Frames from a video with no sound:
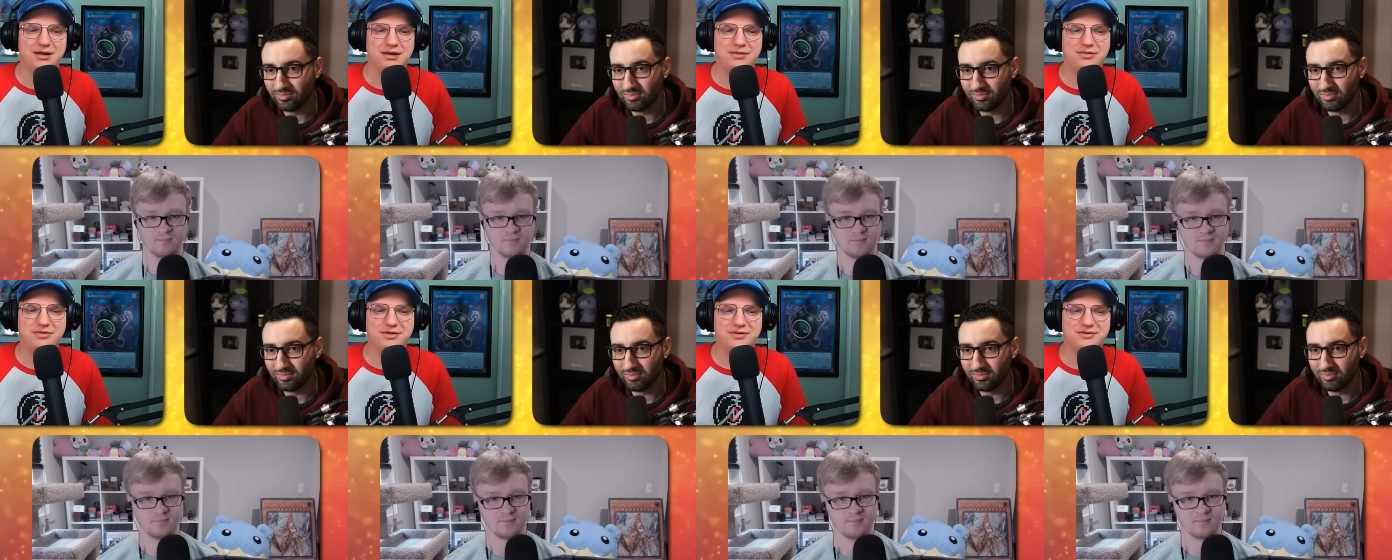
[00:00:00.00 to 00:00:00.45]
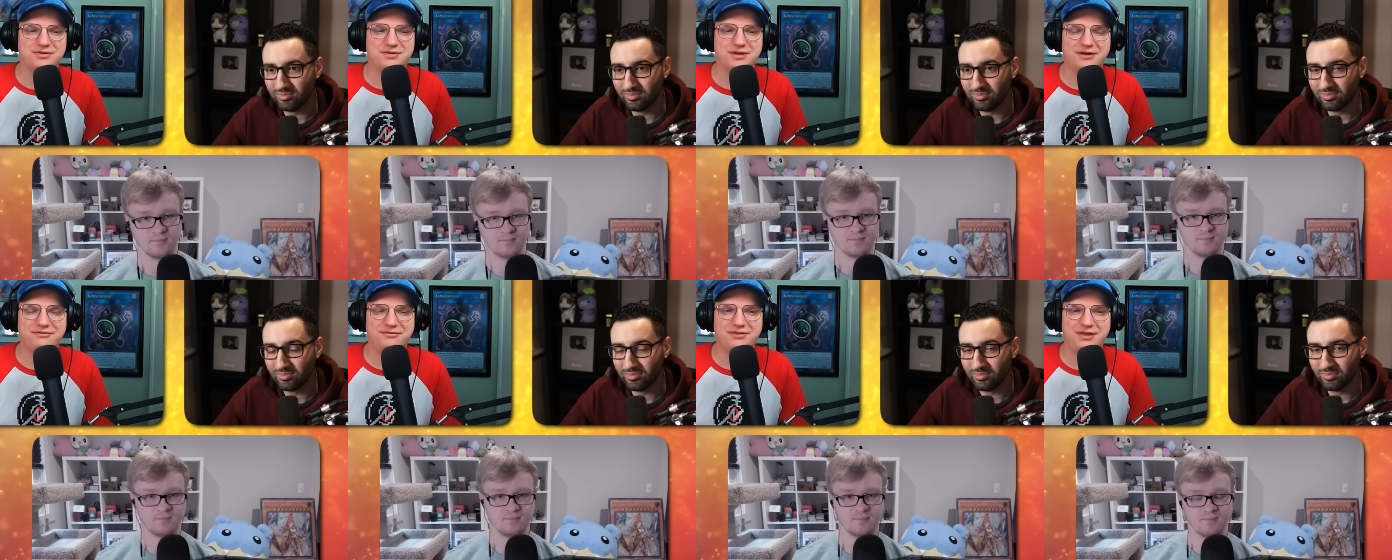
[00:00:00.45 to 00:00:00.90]
Speaker 1: the
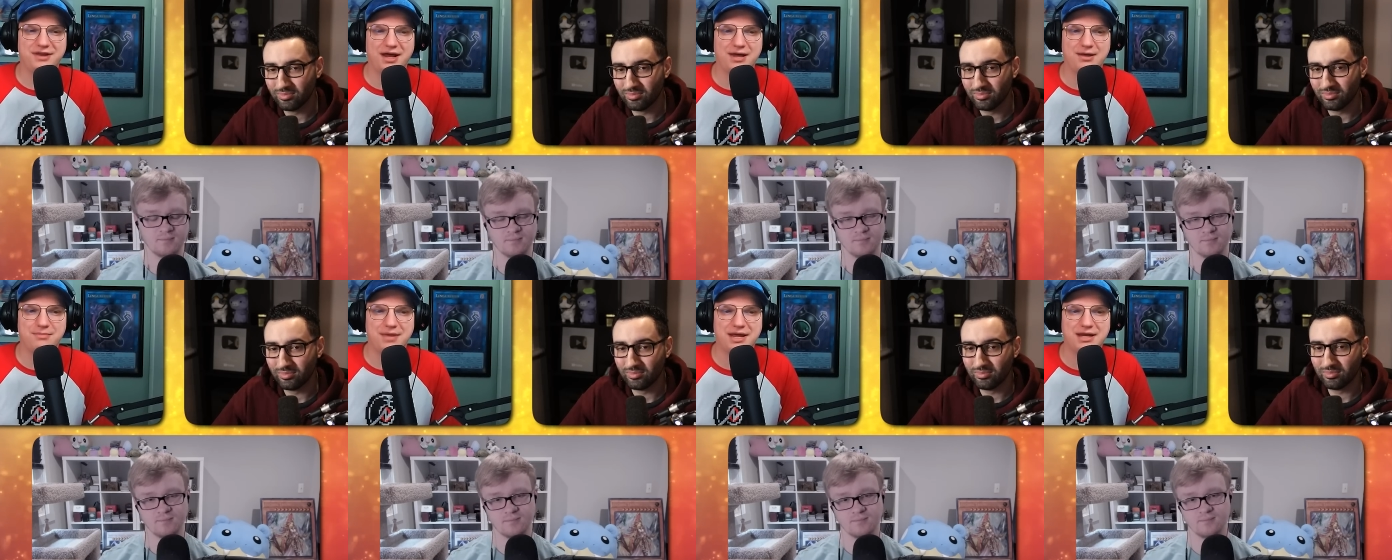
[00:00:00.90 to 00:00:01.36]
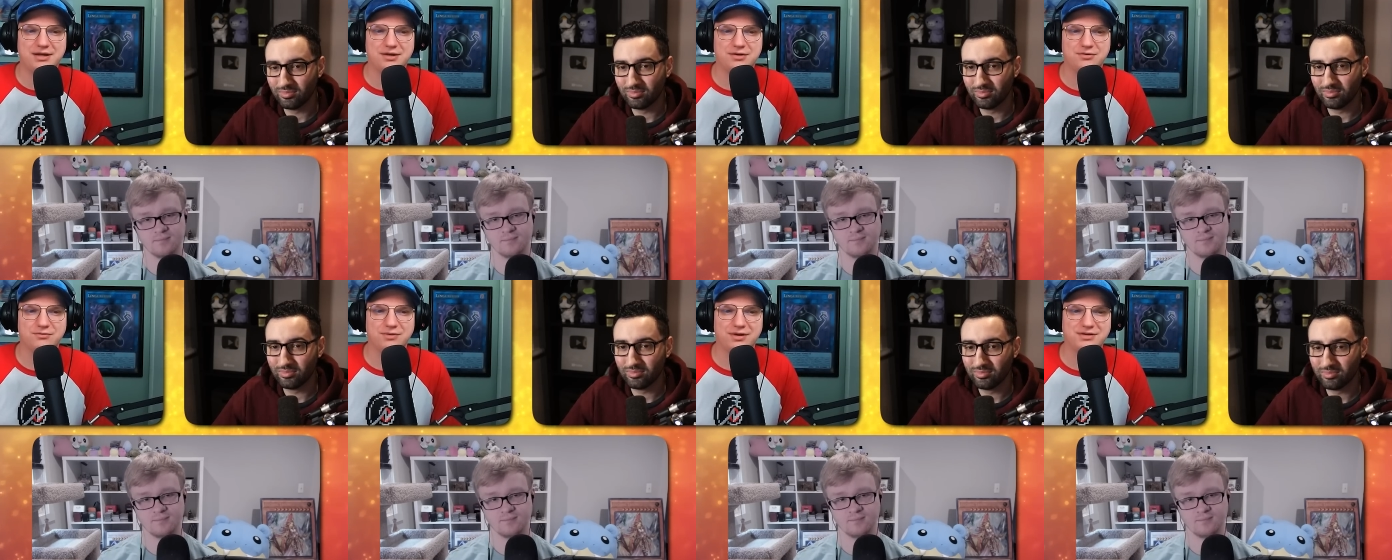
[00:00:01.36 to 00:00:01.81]
stuff that I make
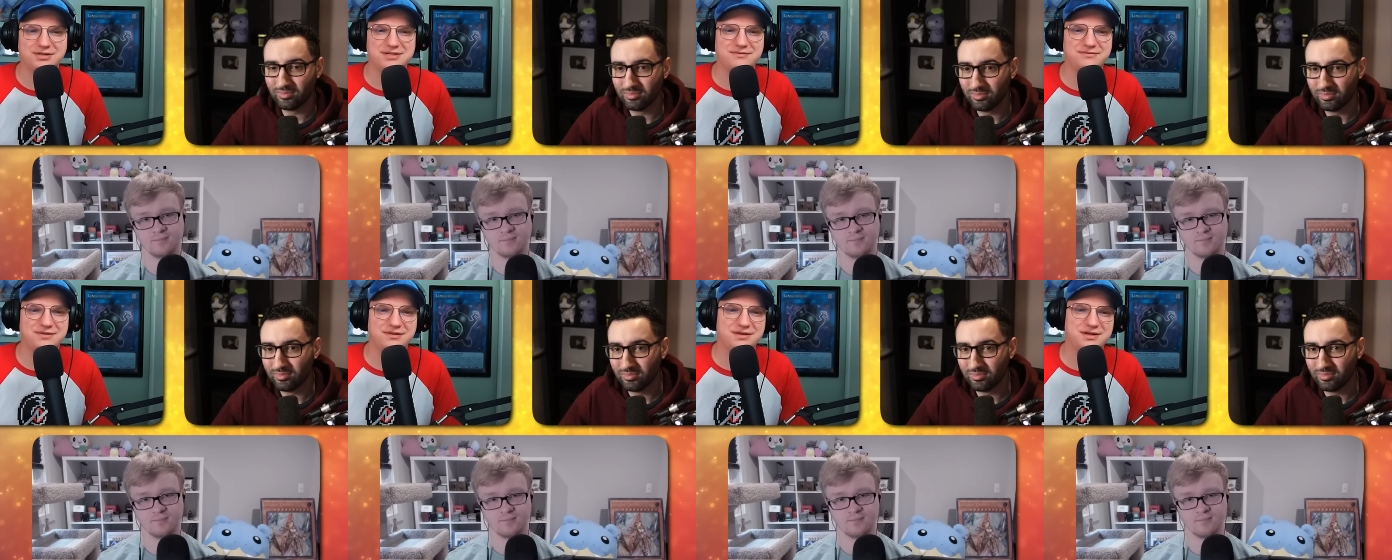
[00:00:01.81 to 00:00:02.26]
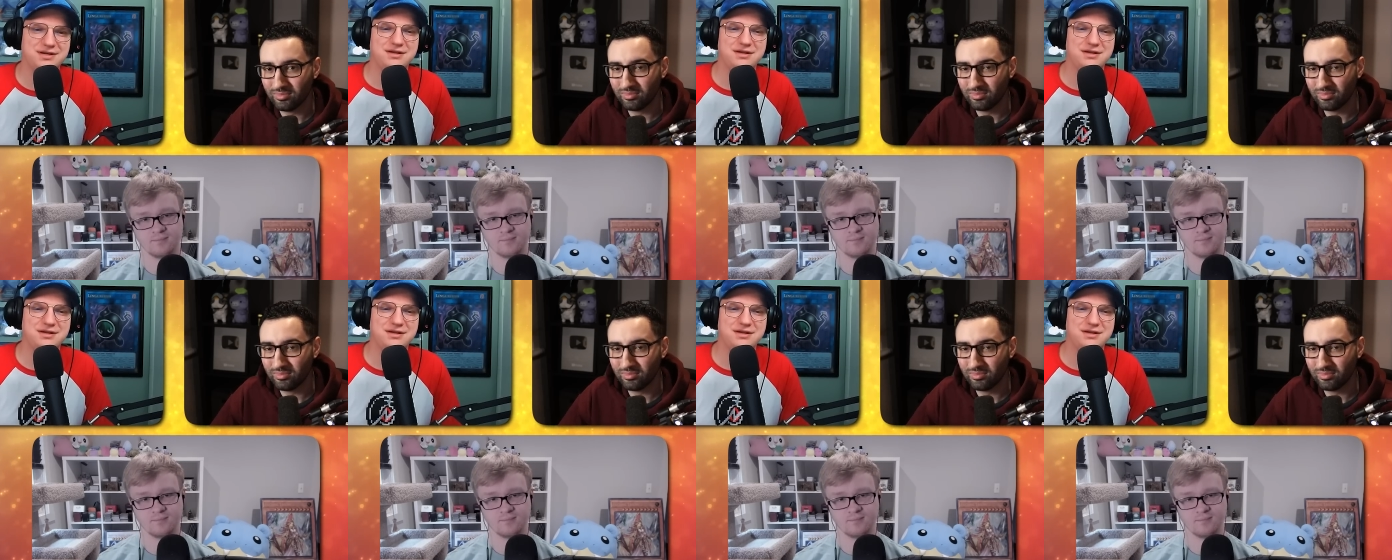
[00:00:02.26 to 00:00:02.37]
relative to the